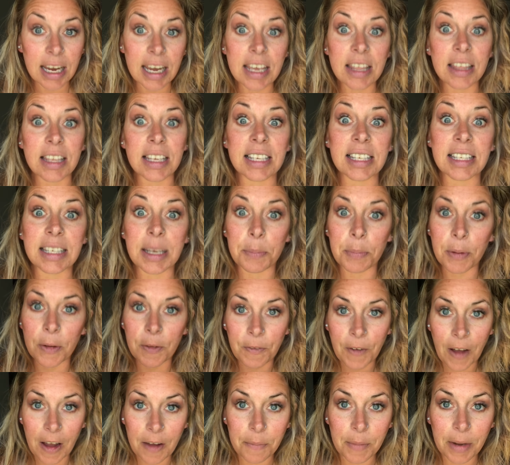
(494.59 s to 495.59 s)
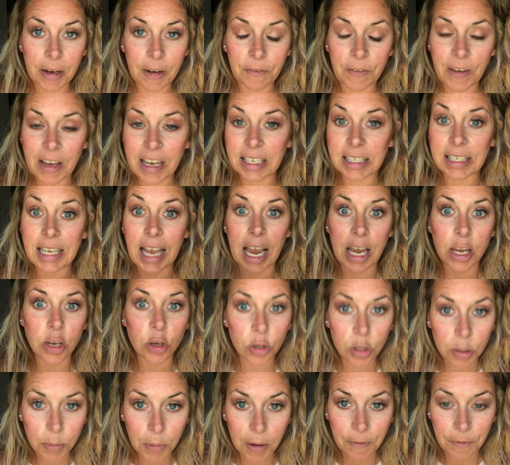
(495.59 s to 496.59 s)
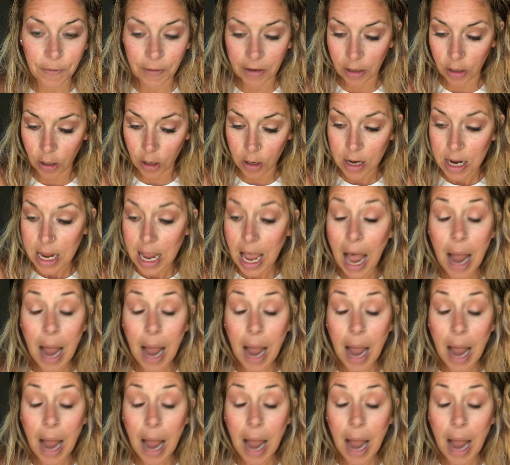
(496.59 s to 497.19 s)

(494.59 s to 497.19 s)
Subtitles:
in the simple 5-minute face, I used my finger,